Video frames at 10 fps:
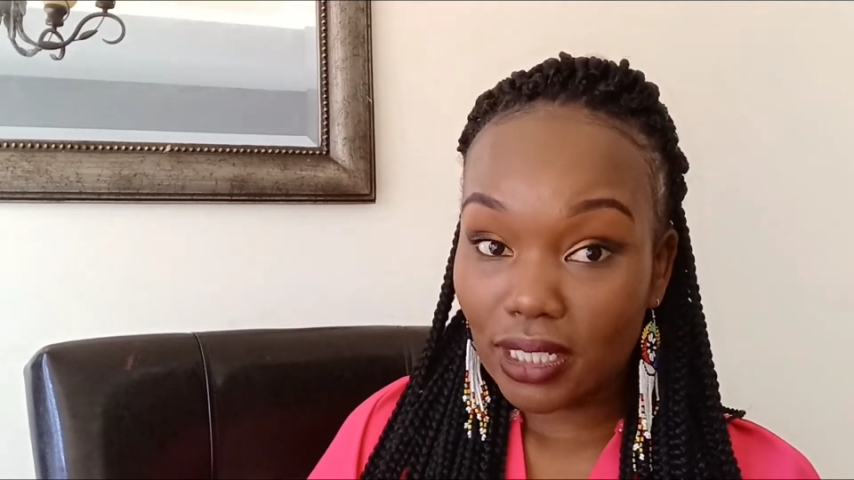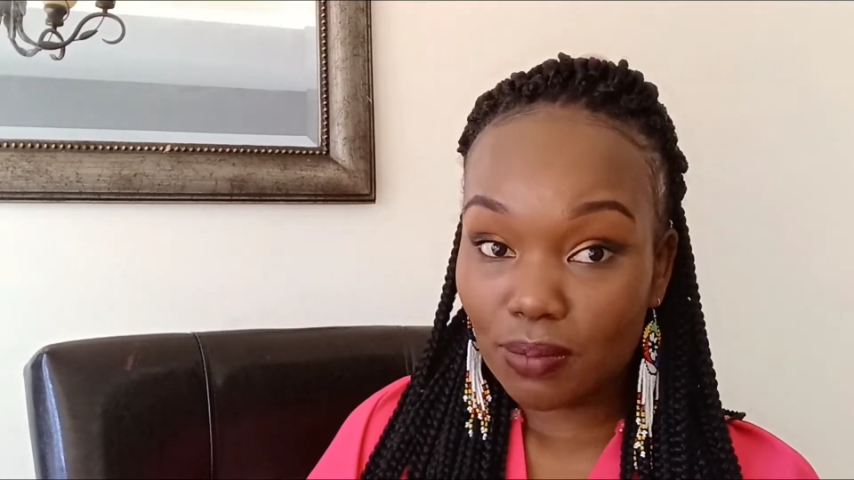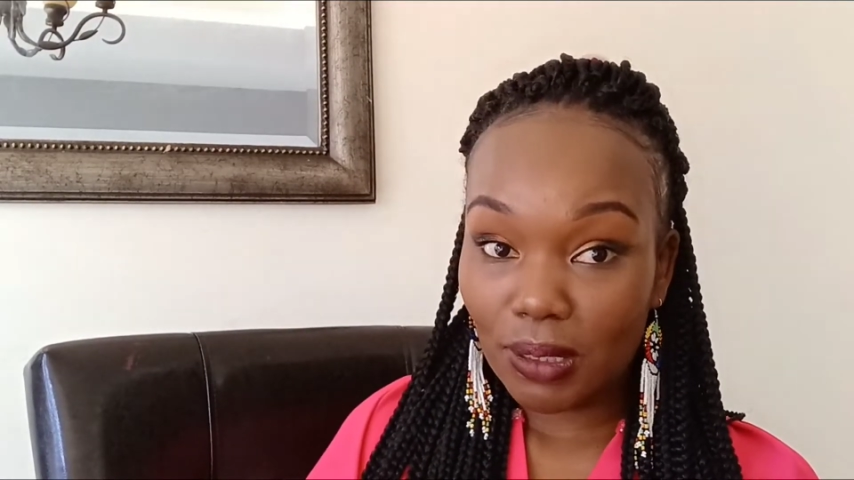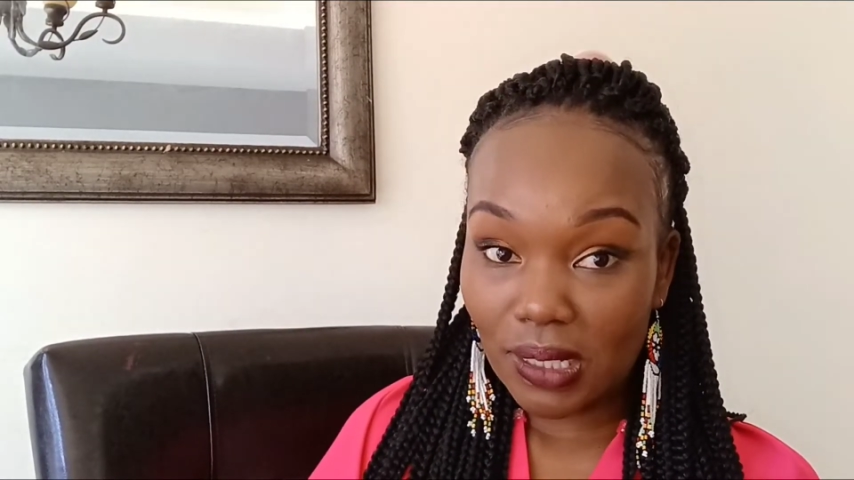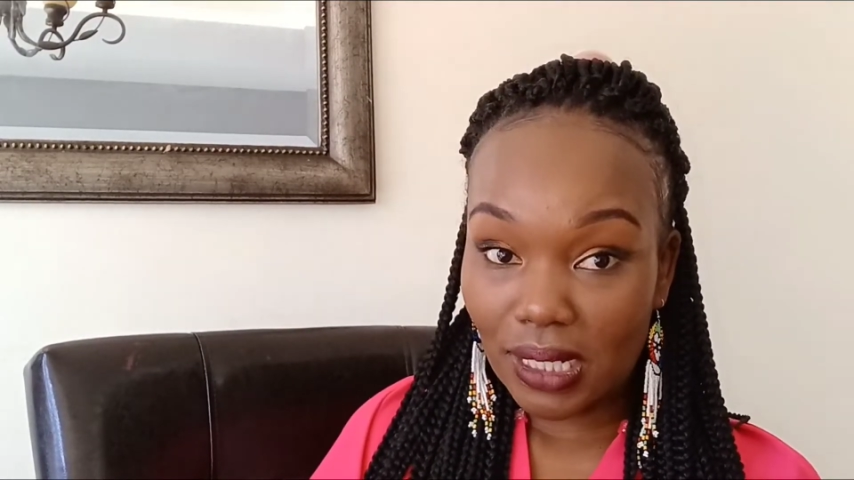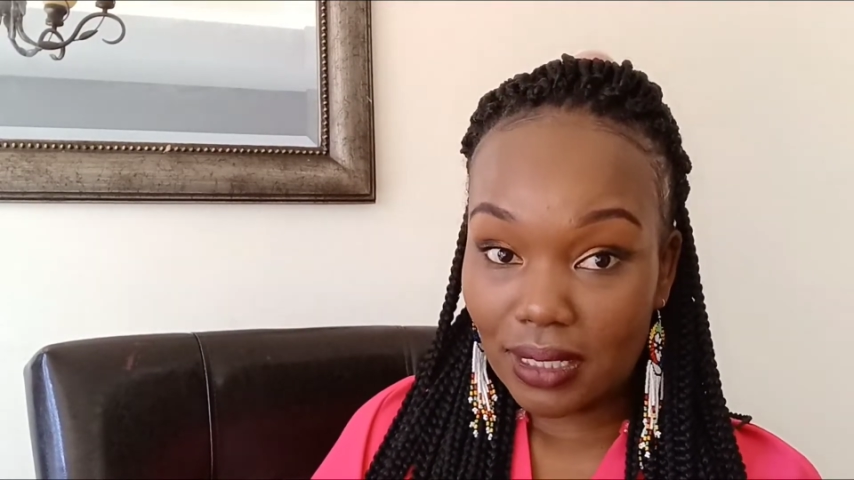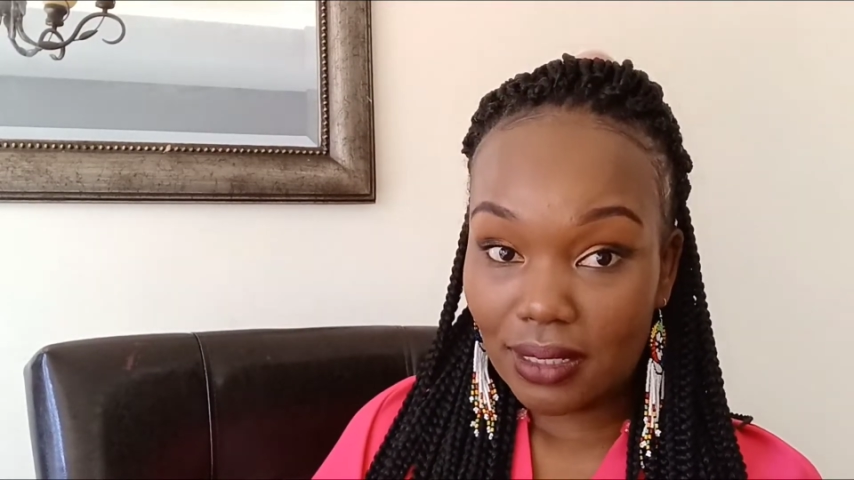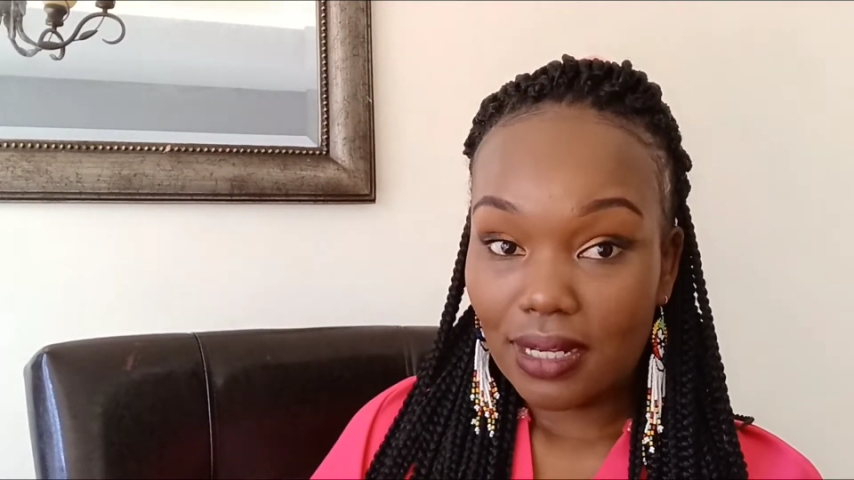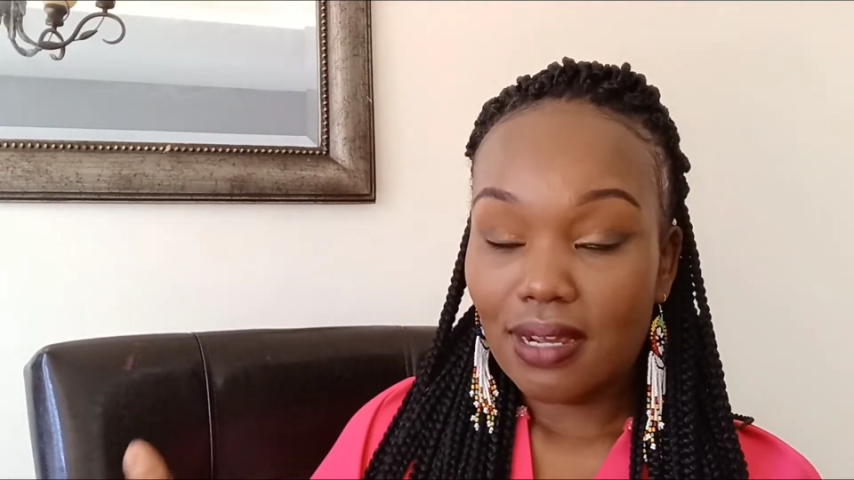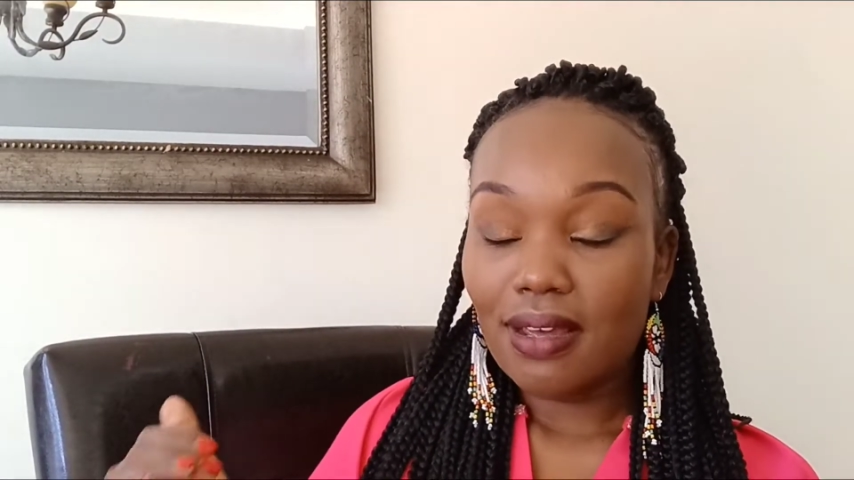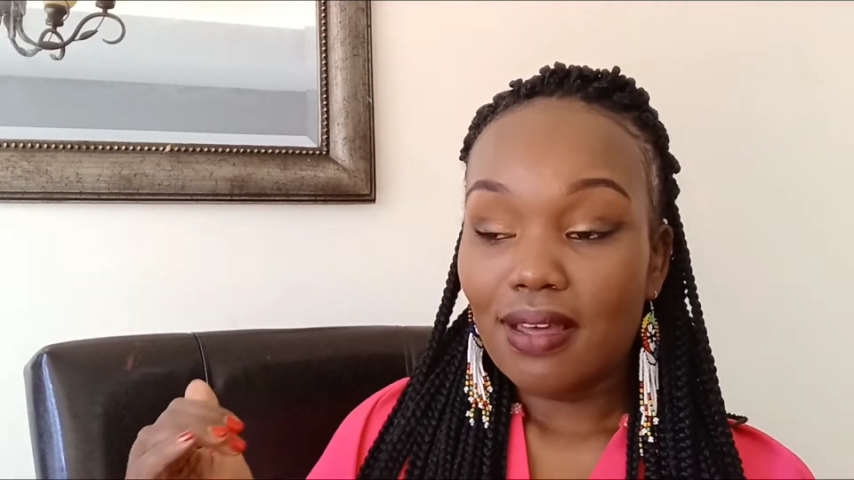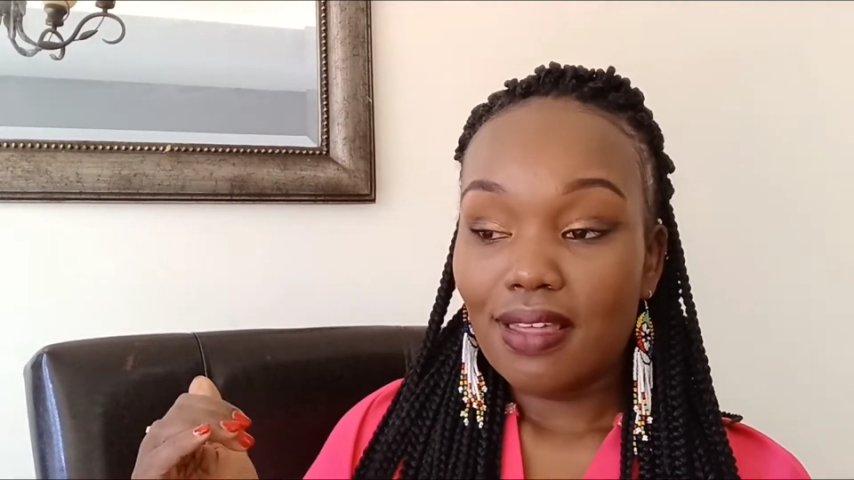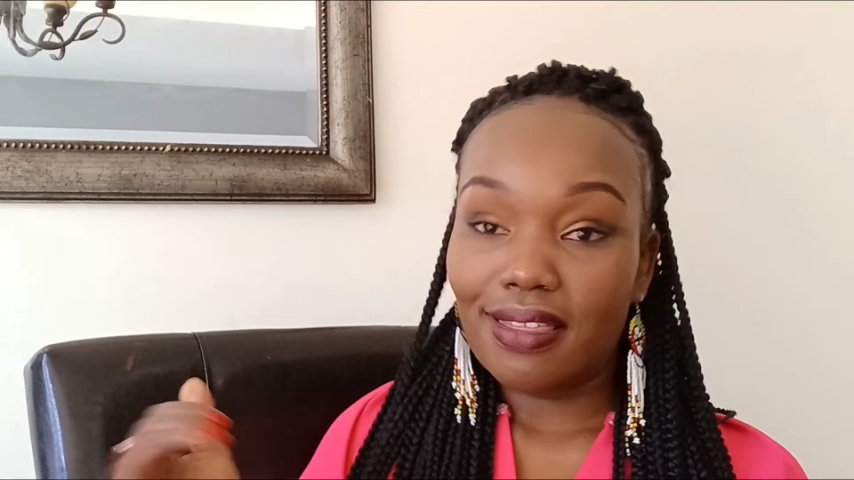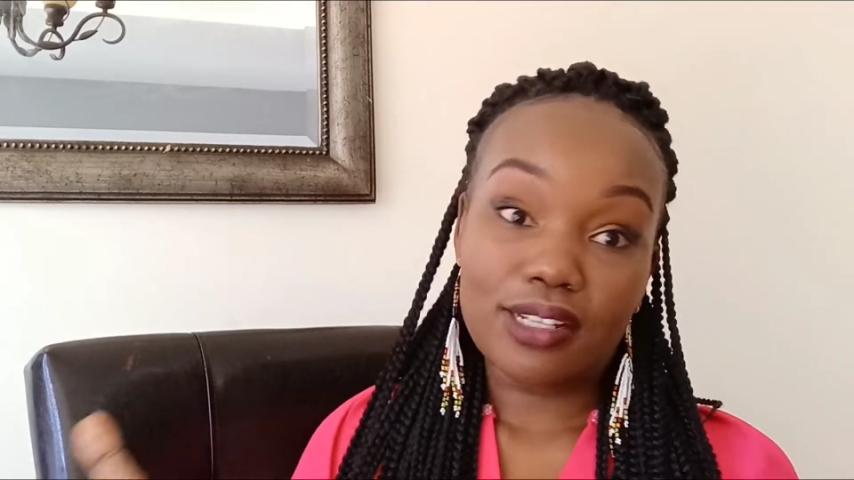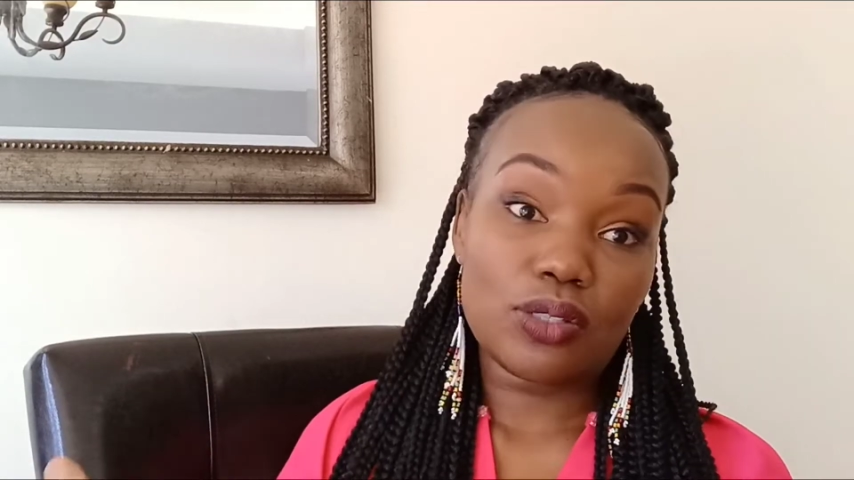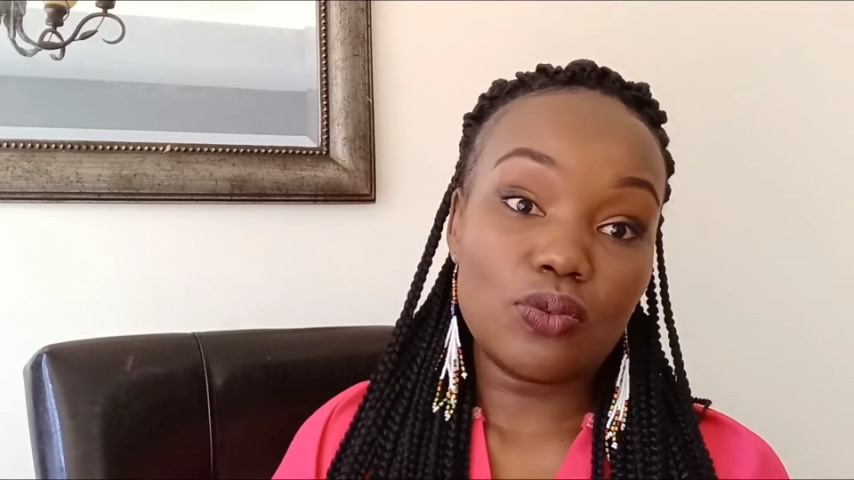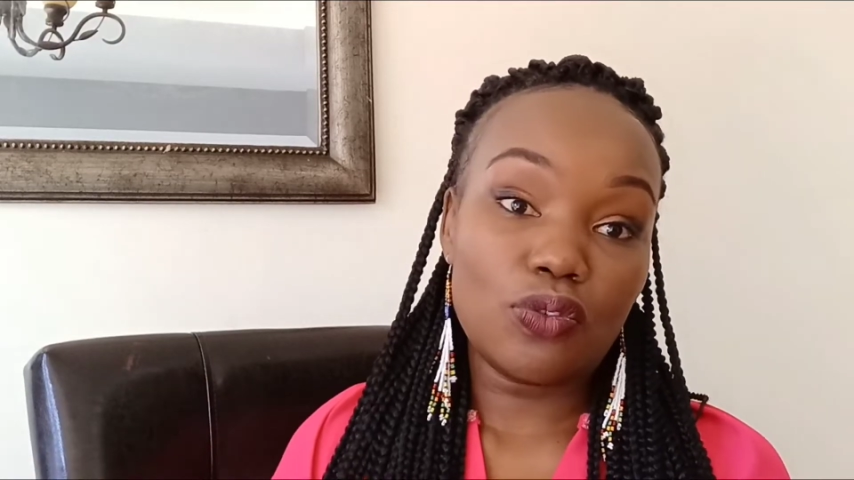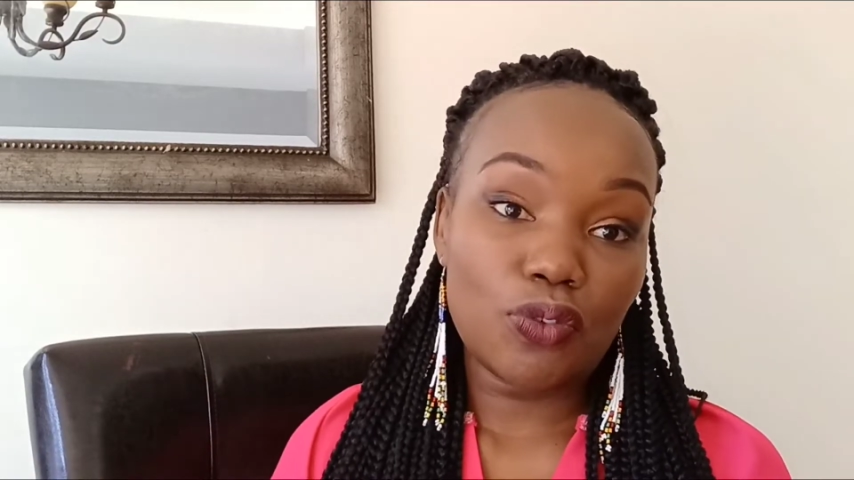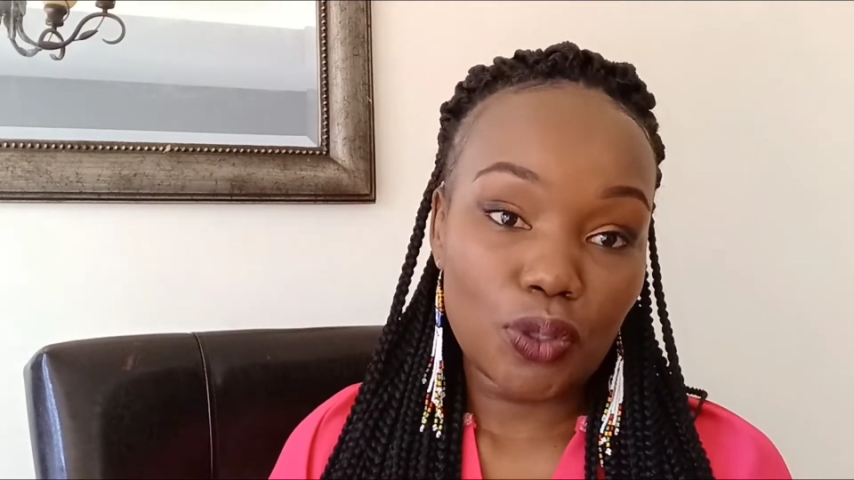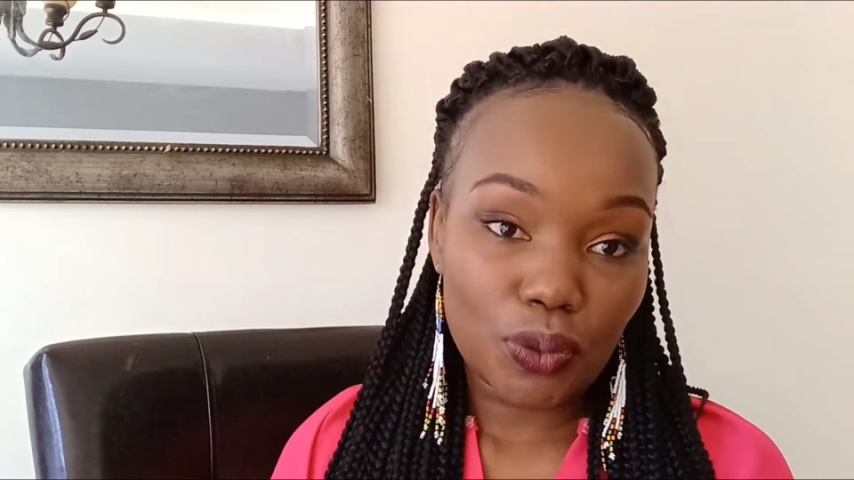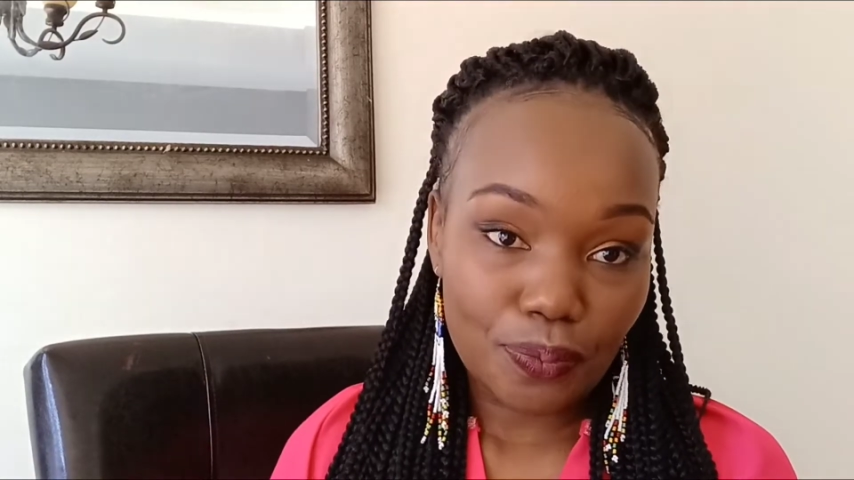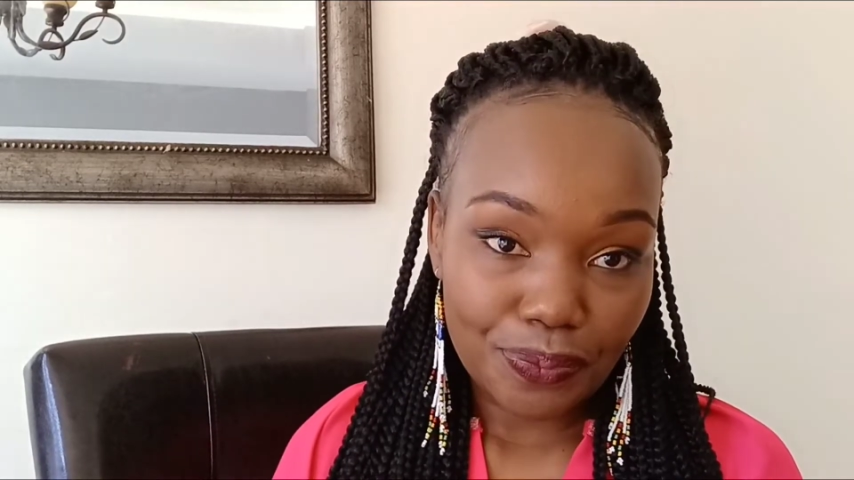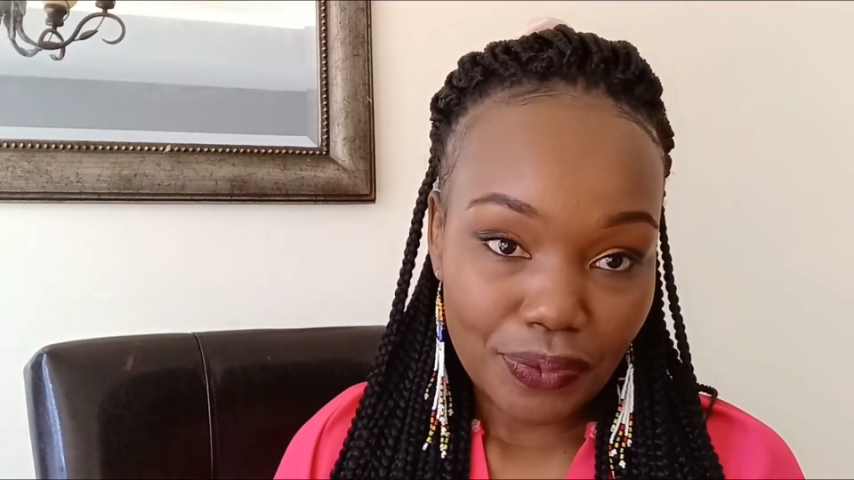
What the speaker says: experience, that's good for you.